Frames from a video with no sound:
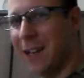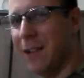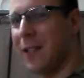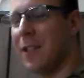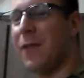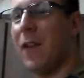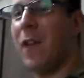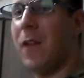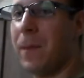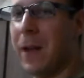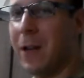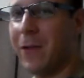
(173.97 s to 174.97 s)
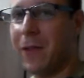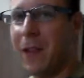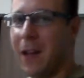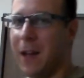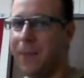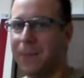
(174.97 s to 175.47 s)
noticed, if you ever played with
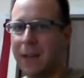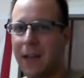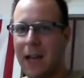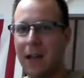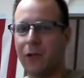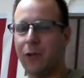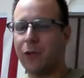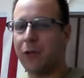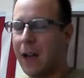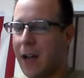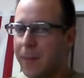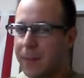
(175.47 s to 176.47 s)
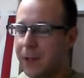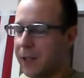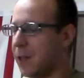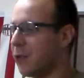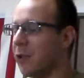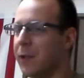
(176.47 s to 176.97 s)
actual Cry
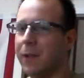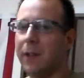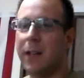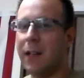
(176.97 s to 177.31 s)
Precision